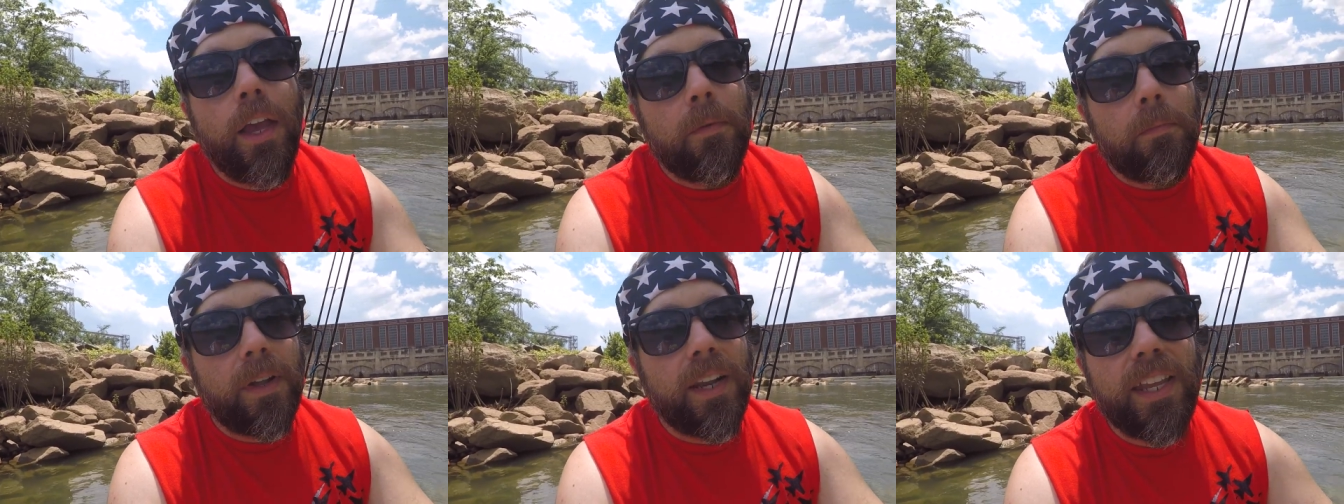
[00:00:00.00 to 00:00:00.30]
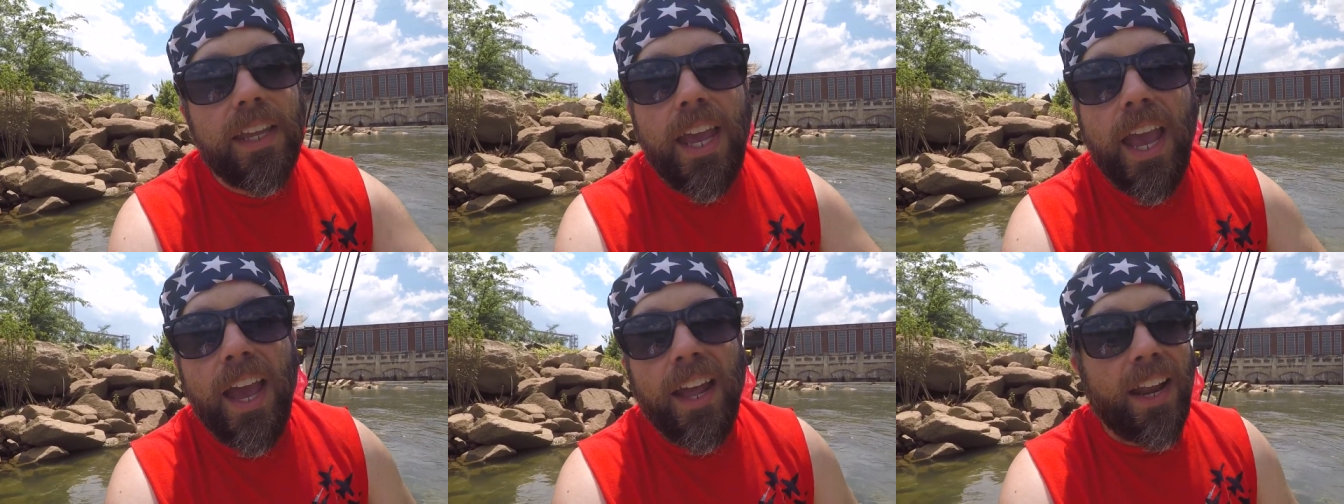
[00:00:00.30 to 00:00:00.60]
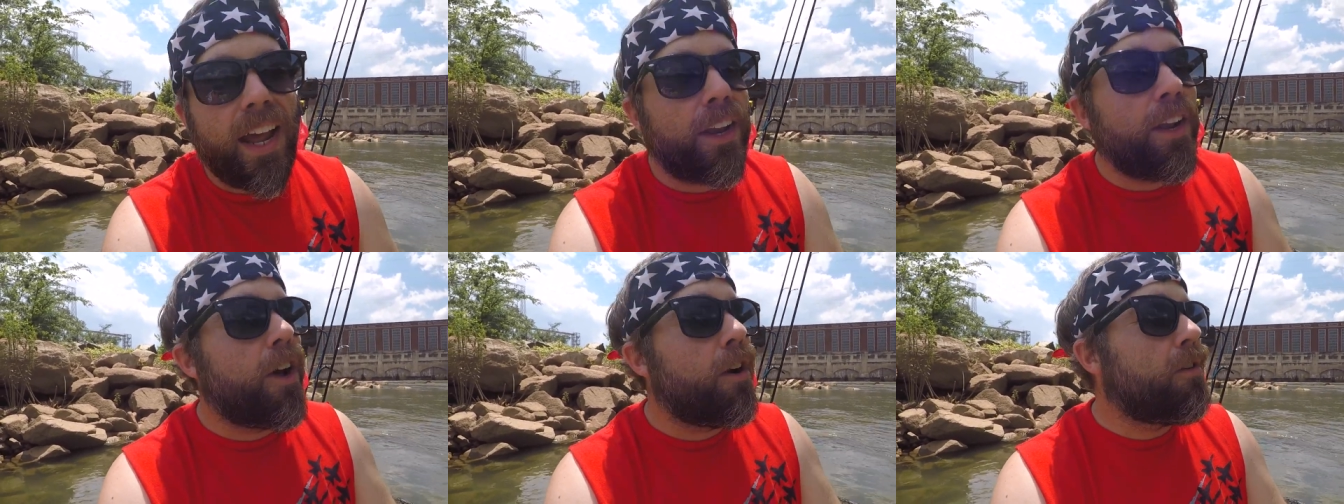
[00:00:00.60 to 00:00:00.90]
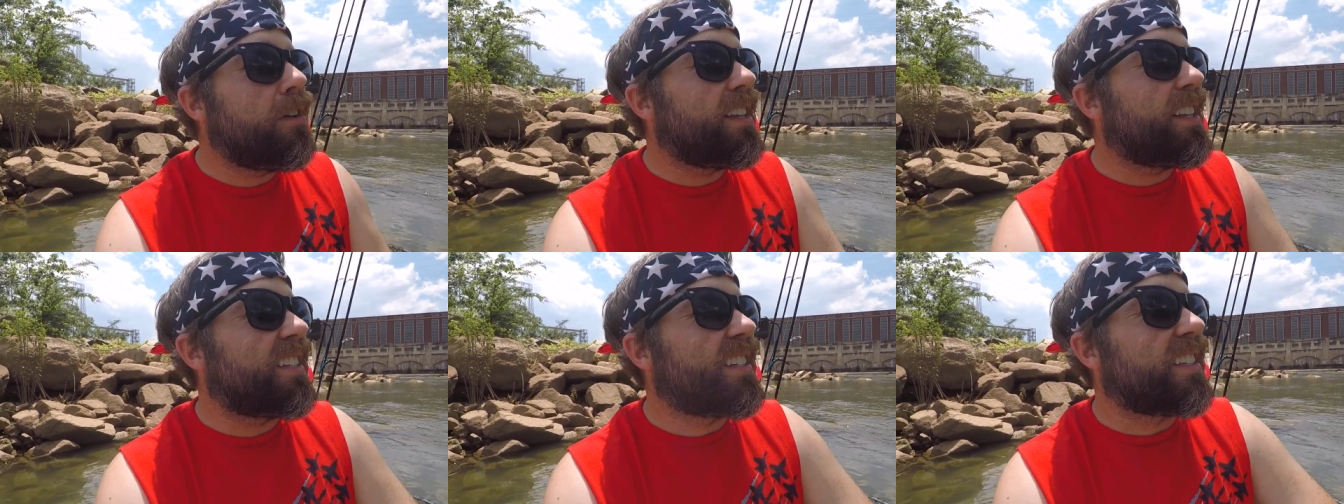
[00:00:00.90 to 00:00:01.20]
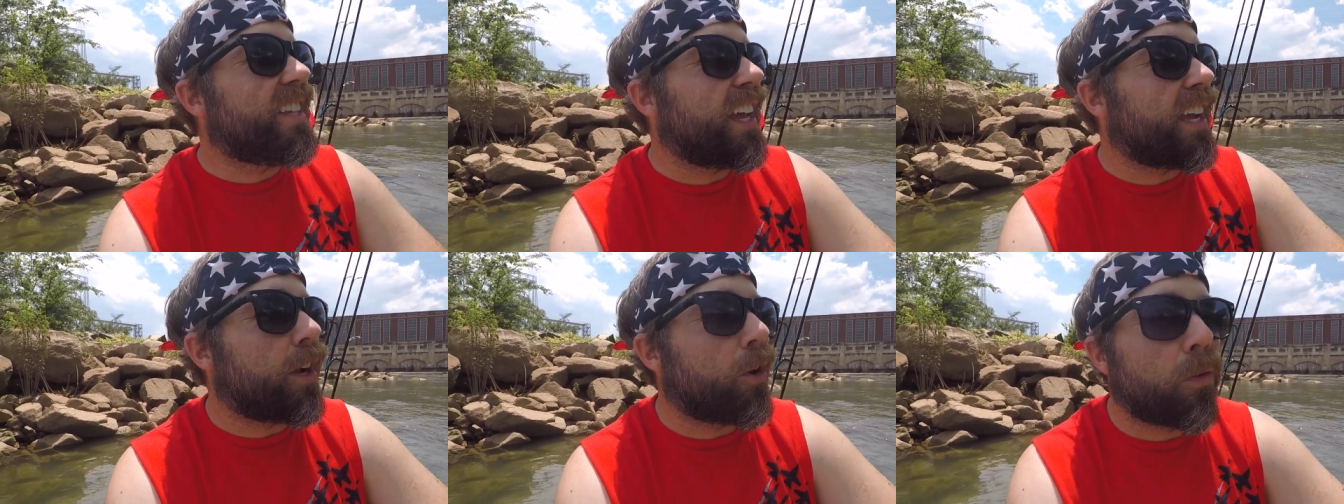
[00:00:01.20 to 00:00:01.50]
But again, I know this
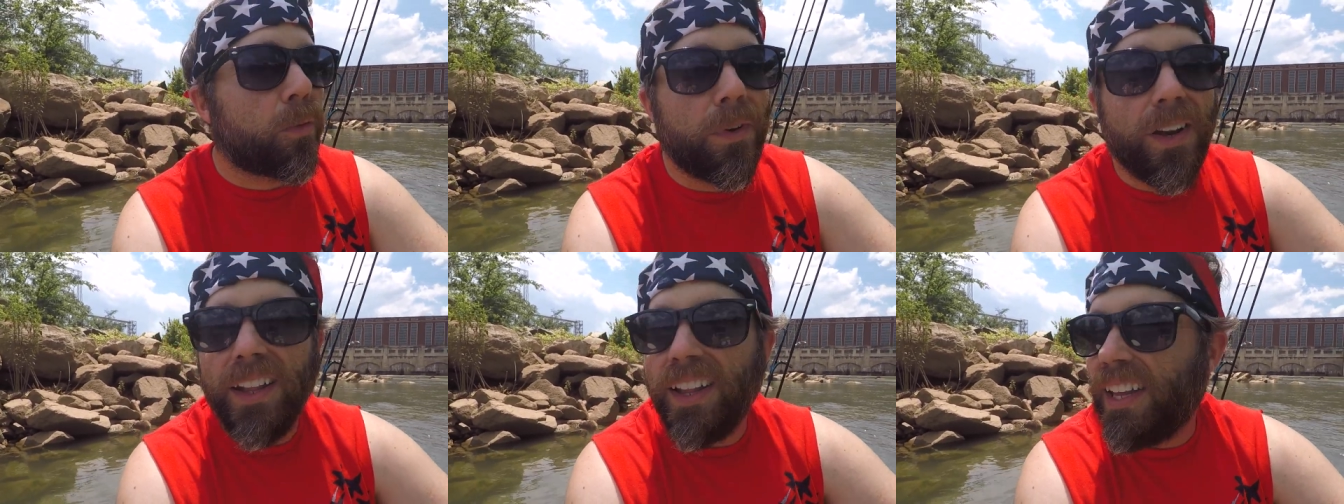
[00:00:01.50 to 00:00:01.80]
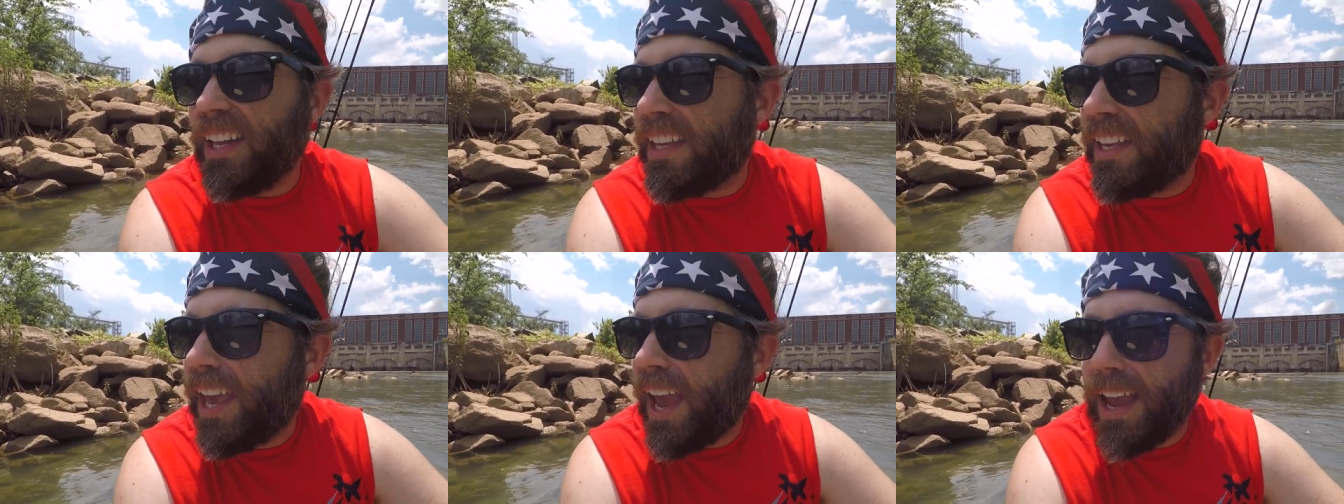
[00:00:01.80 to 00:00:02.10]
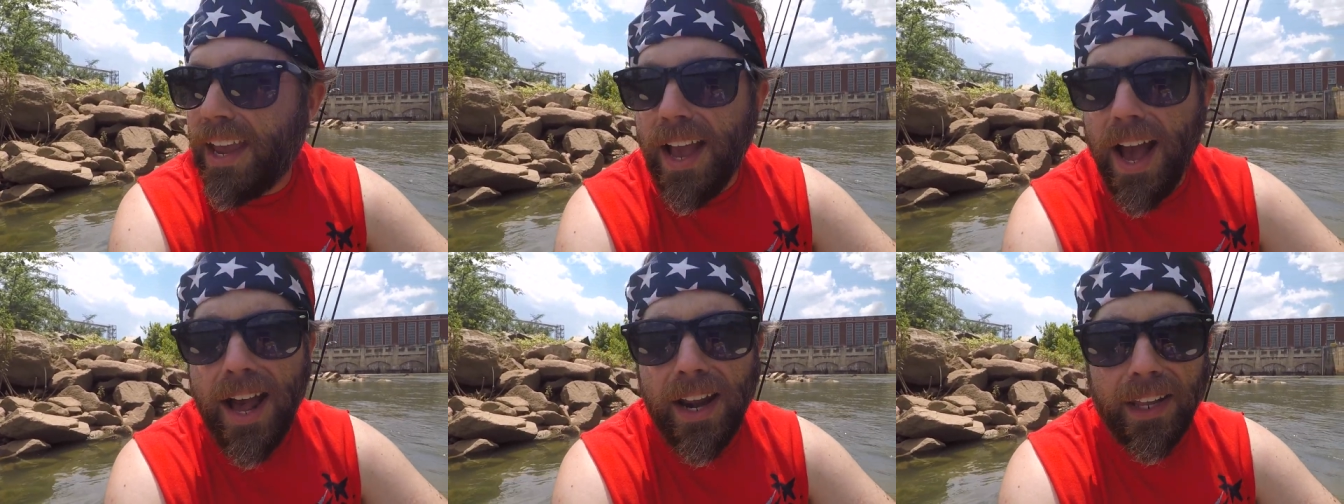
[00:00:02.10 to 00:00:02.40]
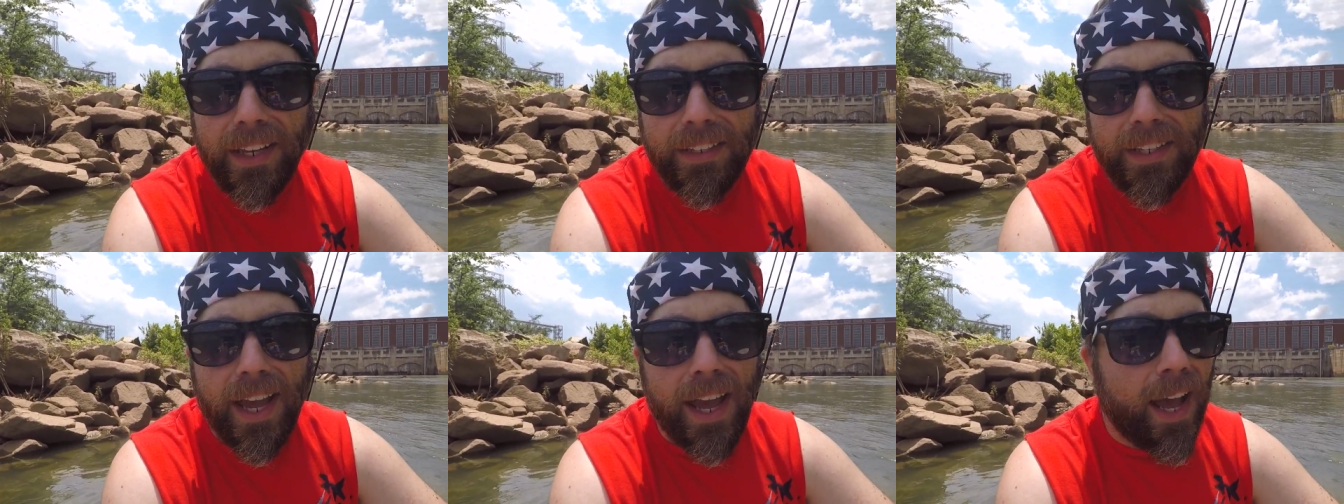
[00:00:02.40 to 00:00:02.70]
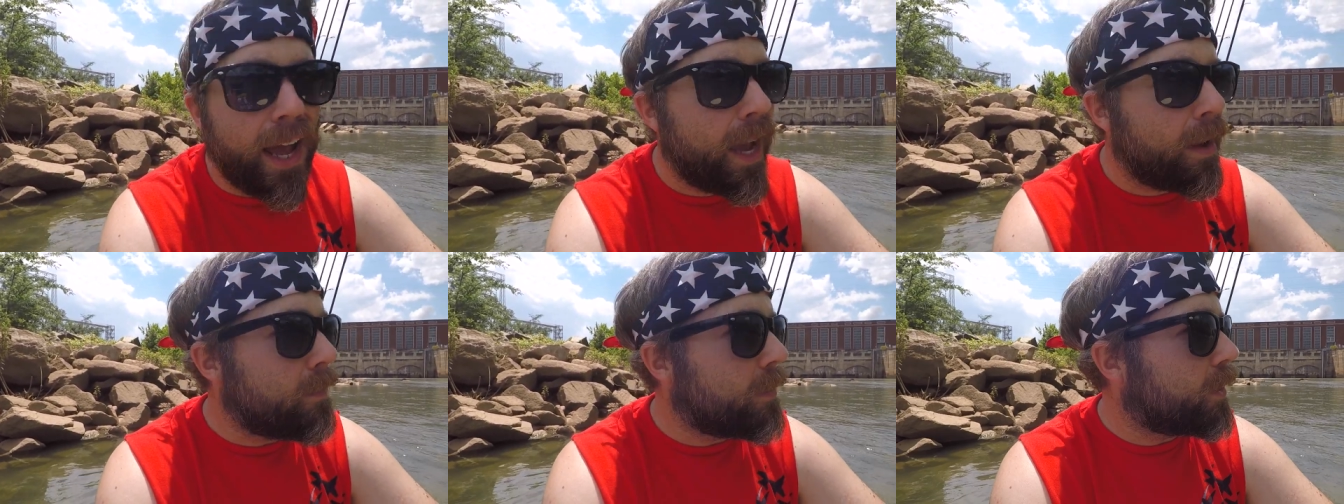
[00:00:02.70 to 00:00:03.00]
is like a really chaotic
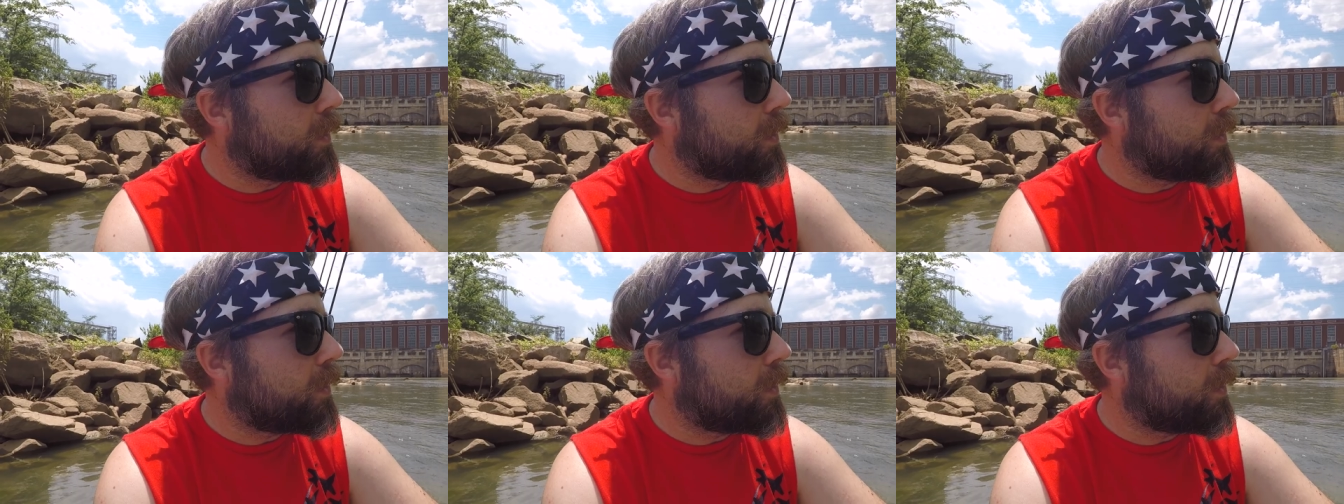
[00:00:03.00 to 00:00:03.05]
time.